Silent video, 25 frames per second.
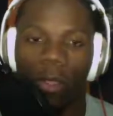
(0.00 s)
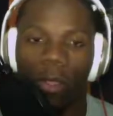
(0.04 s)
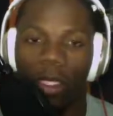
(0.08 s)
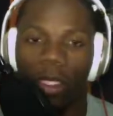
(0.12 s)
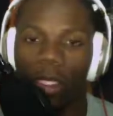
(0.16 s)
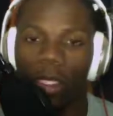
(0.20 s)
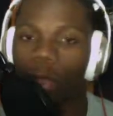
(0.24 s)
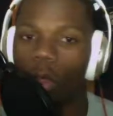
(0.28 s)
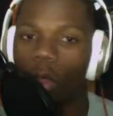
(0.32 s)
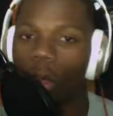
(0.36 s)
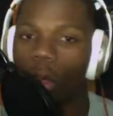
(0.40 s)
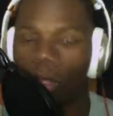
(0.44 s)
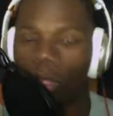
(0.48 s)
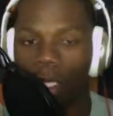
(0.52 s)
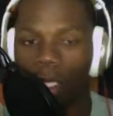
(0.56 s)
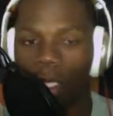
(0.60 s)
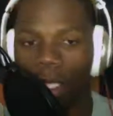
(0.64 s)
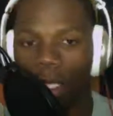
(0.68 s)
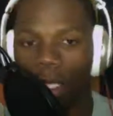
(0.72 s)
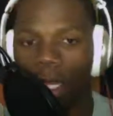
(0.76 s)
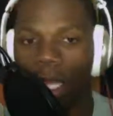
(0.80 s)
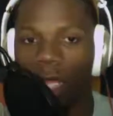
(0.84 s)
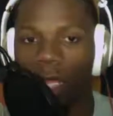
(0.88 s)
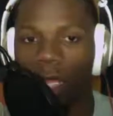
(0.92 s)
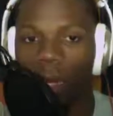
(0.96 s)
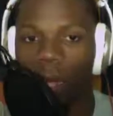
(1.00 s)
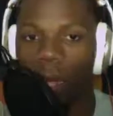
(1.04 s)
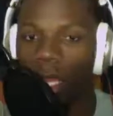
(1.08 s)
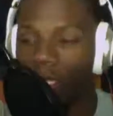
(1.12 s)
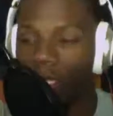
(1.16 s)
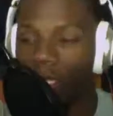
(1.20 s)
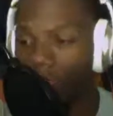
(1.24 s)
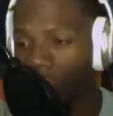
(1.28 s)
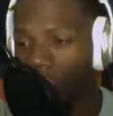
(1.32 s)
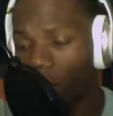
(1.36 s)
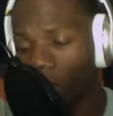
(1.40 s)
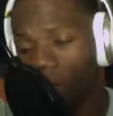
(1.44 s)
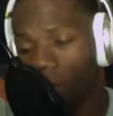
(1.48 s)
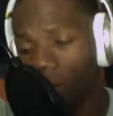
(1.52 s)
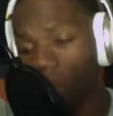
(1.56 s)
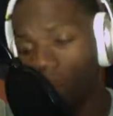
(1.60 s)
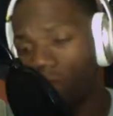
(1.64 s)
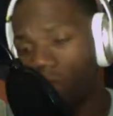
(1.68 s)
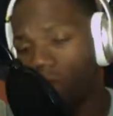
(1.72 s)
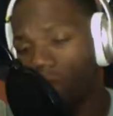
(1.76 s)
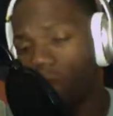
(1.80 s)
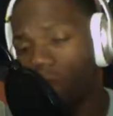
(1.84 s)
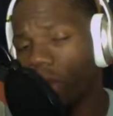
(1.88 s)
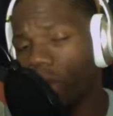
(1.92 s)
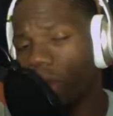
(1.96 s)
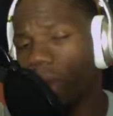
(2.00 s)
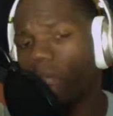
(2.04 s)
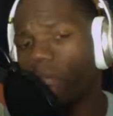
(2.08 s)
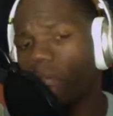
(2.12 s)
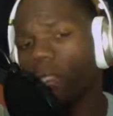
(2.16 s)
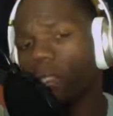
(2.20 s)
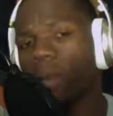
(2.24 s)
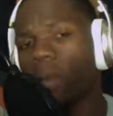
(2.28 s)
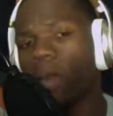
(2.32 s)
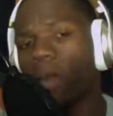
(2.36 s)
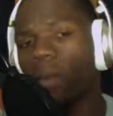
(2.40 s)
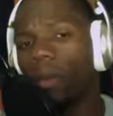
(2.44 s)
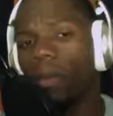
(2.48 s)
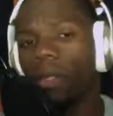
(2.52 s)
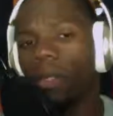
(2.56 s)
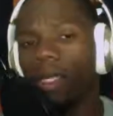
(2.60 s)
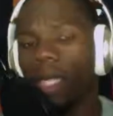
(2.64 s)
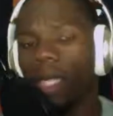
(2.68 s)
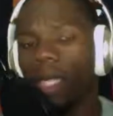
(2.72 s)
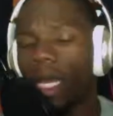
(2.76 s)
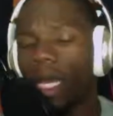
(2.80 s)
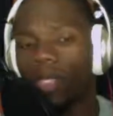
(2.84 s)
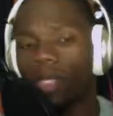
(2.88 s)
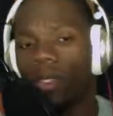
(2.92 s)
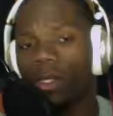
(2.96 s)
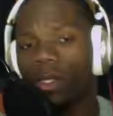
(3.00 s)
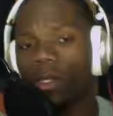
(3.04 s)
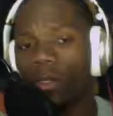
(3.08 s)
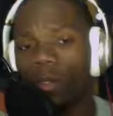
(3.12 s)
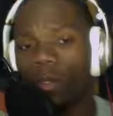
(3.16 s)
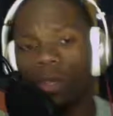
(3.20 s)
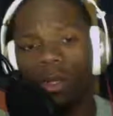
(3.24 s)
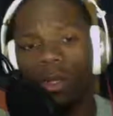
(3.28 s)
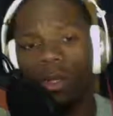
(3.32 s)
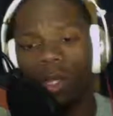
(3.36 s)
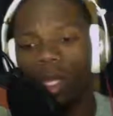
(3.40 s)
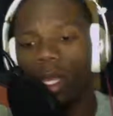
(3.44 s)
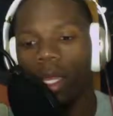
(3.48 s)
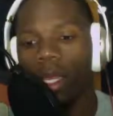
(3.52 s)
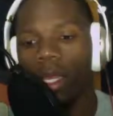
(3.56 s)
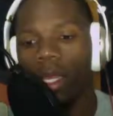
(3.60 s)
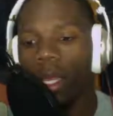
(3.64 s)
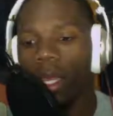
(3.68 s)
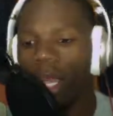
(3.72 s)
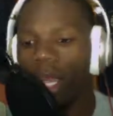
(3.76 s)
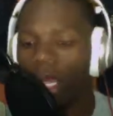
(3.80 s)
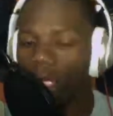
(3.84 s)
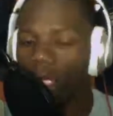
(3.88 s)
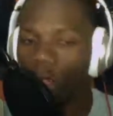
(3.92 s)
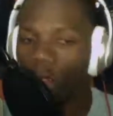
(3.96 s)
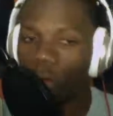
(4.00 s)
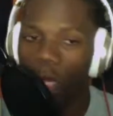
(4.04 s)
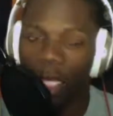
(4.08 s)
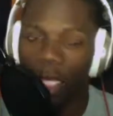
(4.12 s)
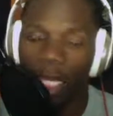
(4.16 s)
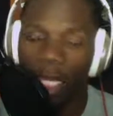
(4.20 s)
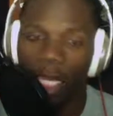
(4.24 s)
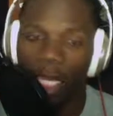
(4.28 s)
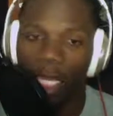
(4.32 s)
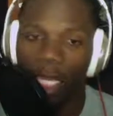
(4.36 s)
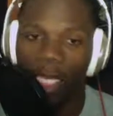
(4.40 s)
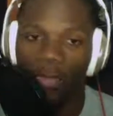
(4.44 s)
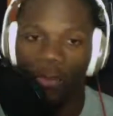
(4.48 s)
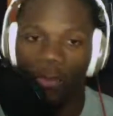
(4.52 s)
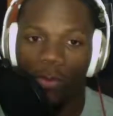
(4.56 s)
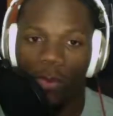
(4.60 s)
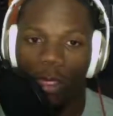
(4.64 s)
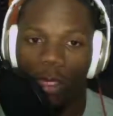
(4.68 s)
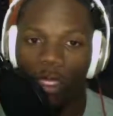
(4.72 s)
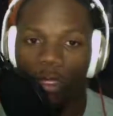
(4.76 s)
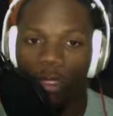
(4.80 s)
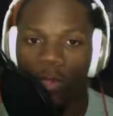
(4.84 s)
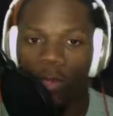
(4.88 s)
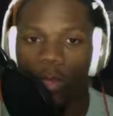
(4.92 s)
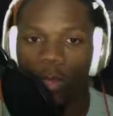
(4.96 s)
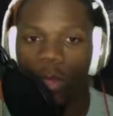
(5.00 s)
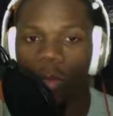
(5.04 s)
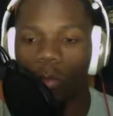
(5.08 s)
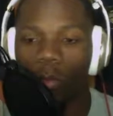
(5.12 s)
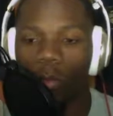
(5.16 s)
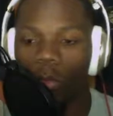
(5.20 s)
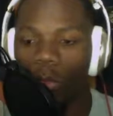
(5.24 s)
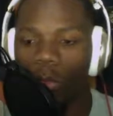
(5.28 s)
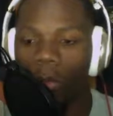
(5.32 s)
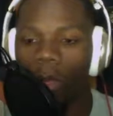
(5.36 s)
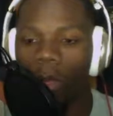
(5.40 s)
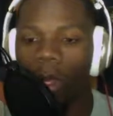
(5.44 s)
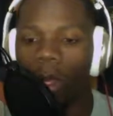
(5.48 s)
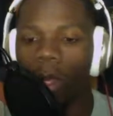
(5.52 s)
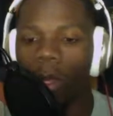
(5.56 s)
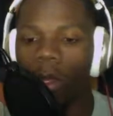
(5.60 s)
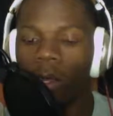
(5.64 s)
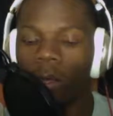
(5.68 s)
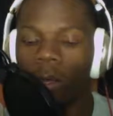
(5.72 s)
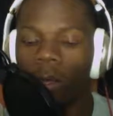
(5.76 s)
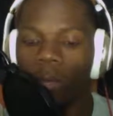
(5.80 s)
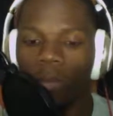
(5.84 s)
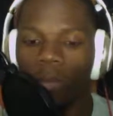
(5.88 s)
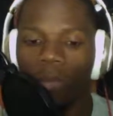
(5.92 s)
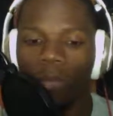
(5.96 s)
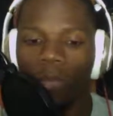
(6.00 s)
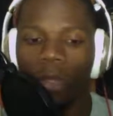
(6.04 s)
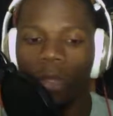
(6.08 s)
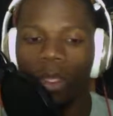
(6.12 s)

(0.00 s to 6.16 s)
He go up and get it like a basketball player. He's a great basketball player in high school. Has great hands, really strong with the ball.